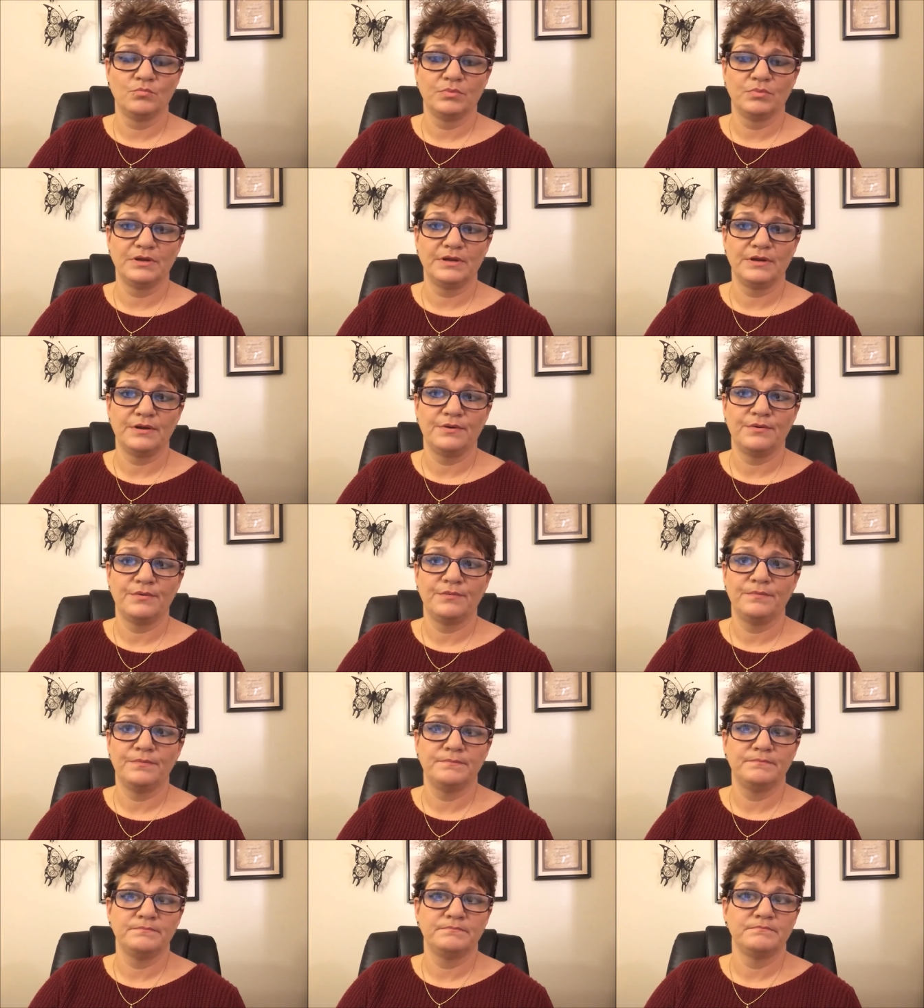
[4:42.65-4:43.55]
you know,
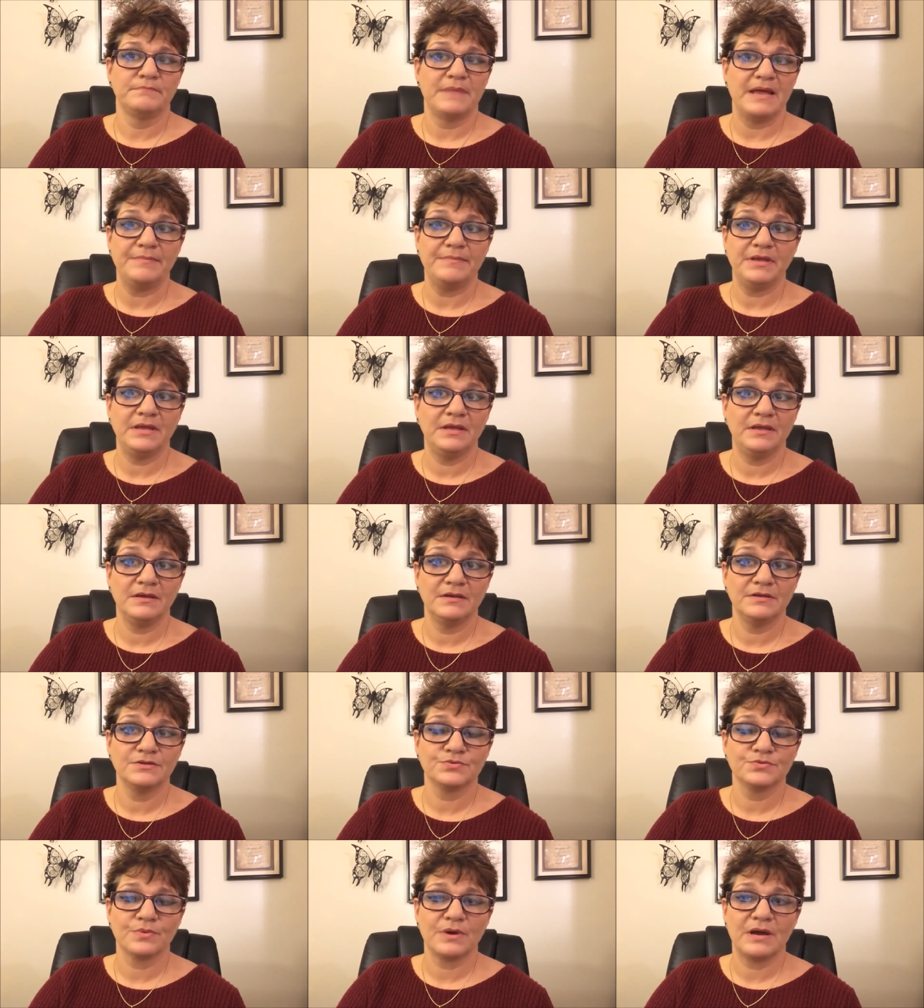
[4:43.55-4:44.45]
maybe he
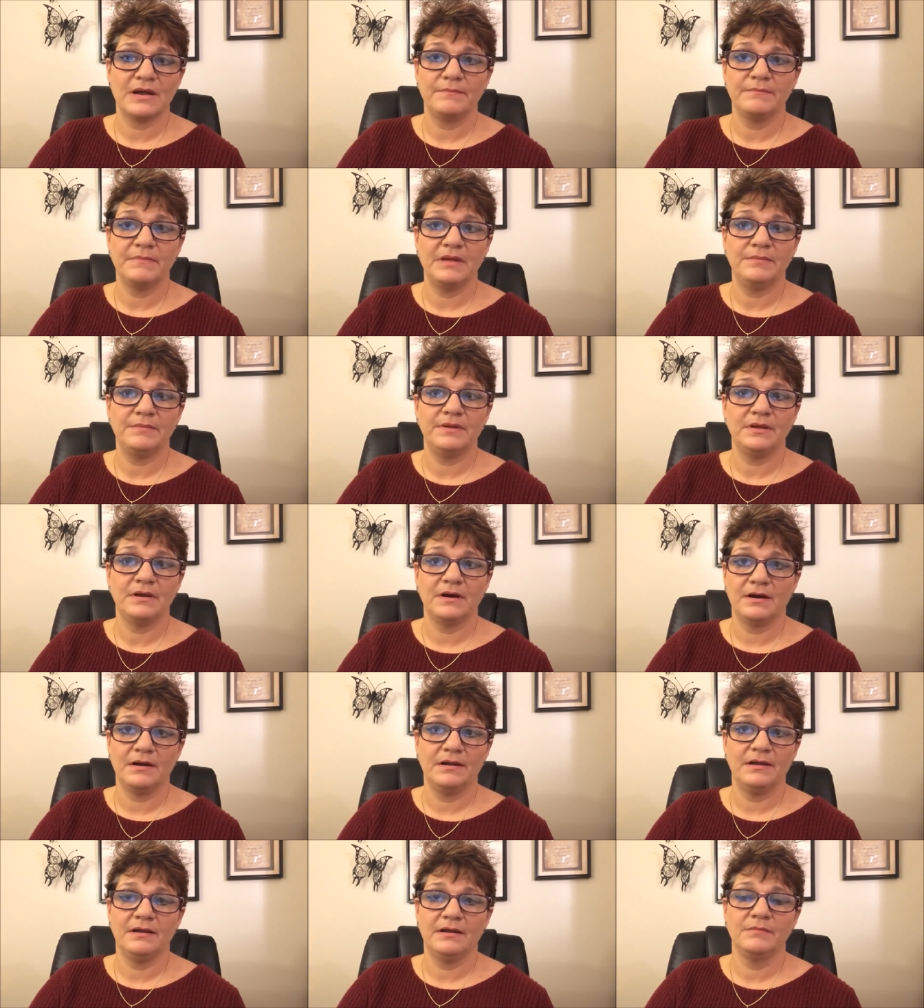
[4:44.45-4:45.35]
is right, maybe
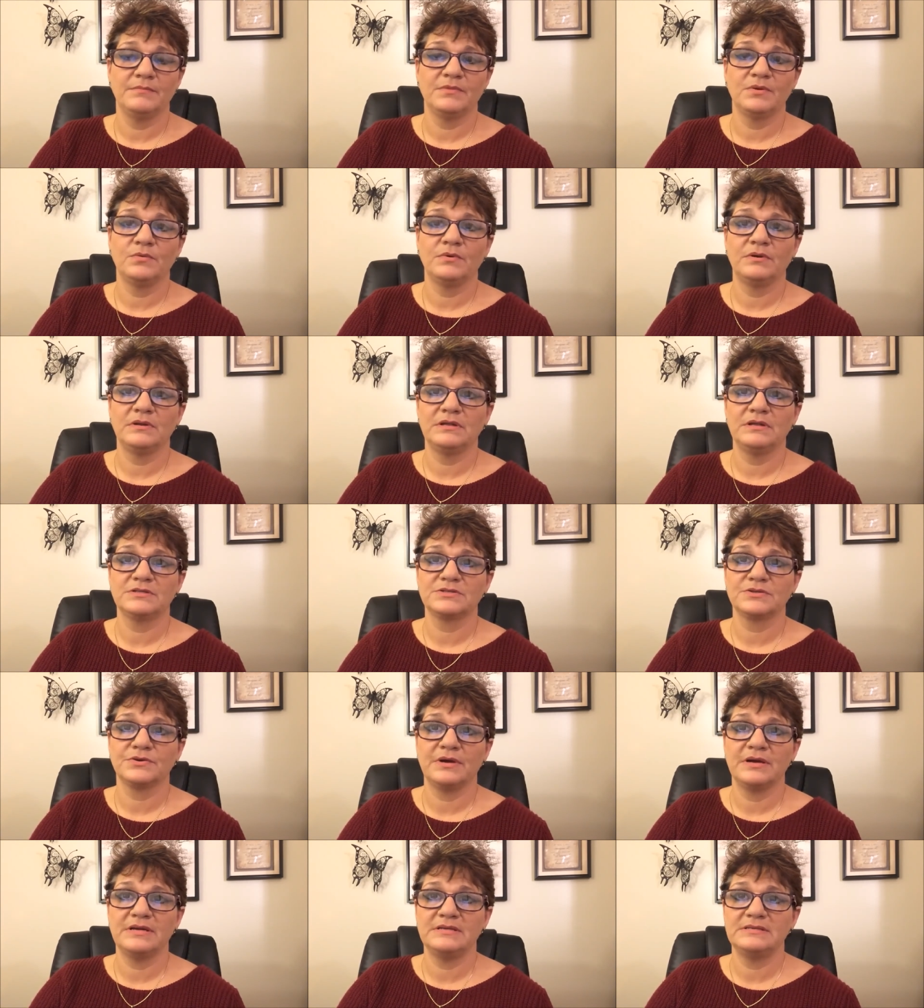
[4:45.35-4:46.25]
I am the one that's
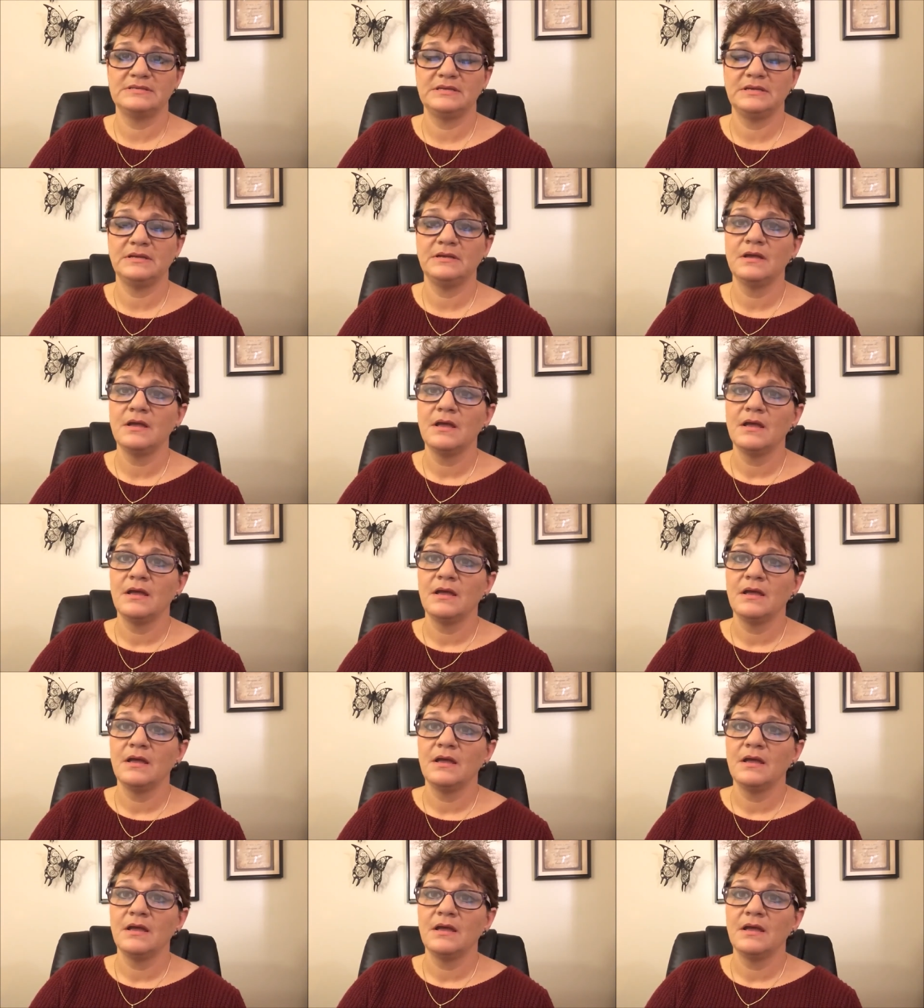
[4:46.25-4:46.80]
crazy.